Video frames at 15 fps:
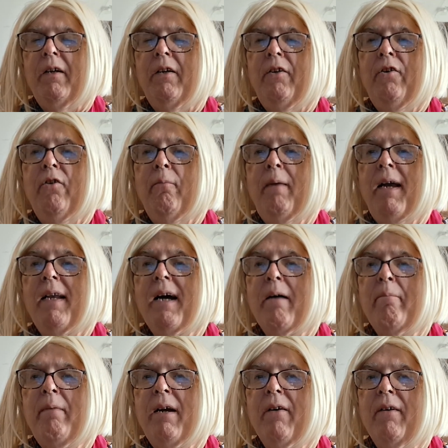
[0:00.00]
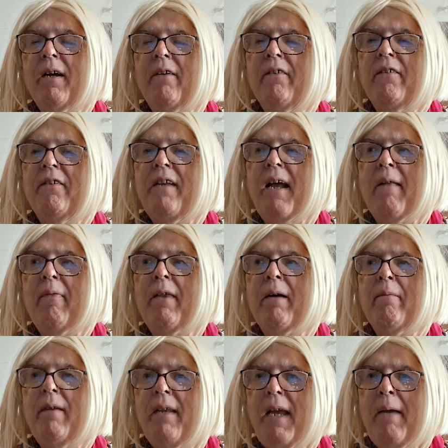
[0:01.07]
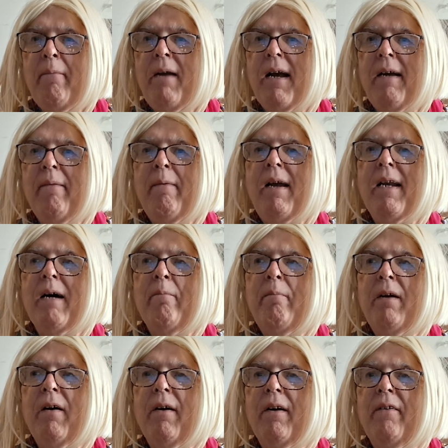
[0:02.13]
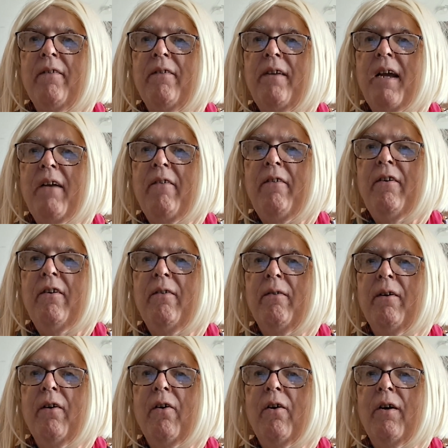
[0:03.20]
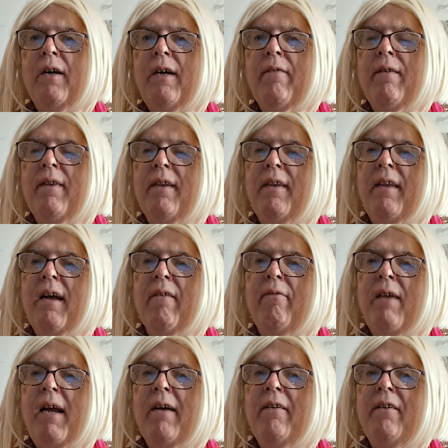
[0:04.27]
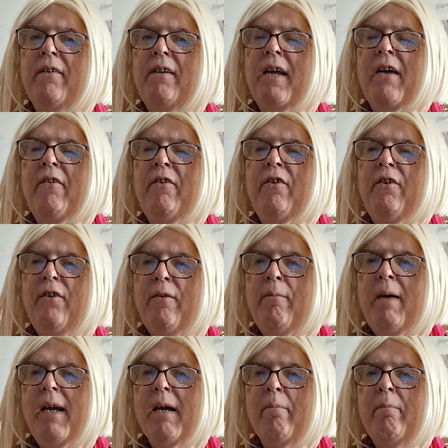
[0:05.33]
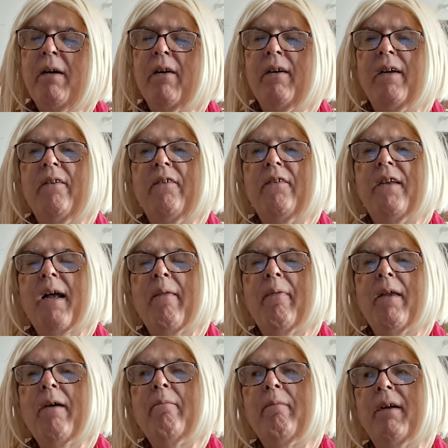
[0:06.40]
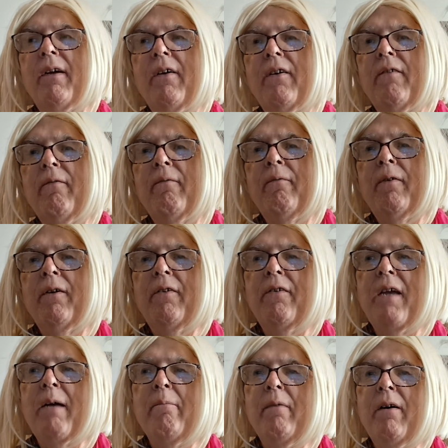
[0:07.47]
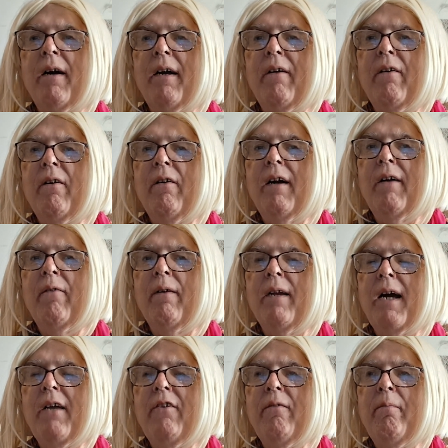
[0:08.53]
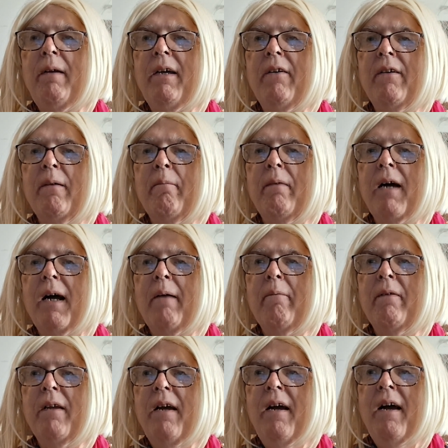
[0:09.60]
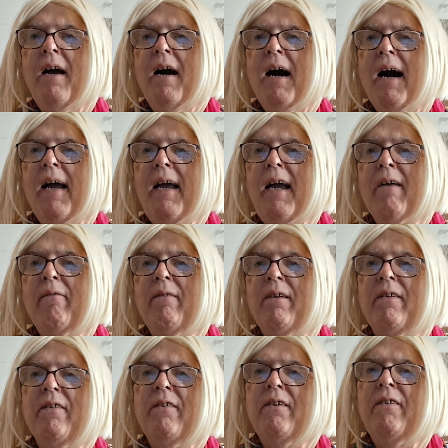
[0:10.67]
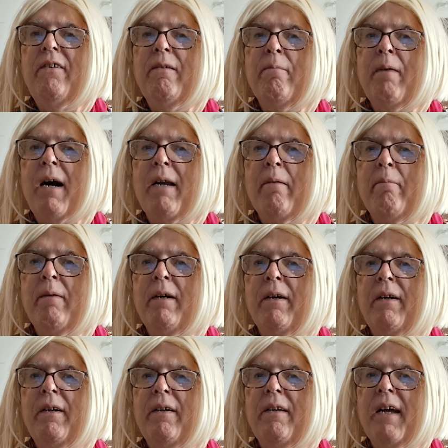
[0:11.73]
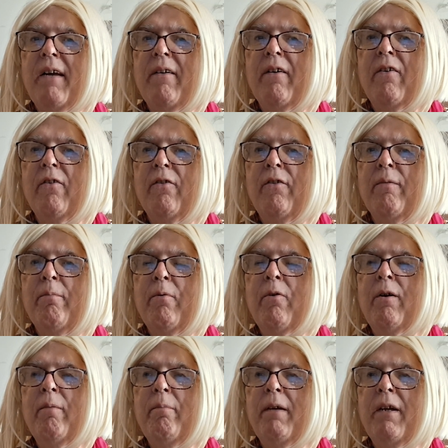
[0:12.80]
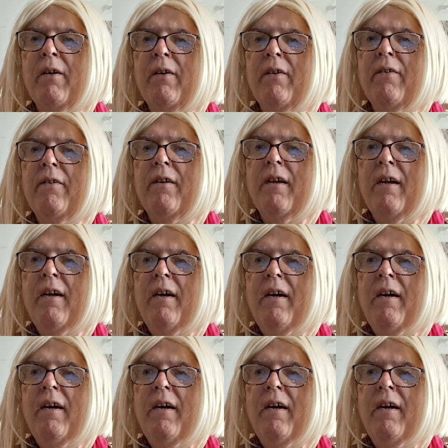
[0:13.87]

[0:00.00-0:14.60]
you may not be able to understand them, and they may not be able to understand you. Or even if they understand you, you may not be able to understand them, because, for example, like when I speak, sometimes I have to insist upon American technical support, because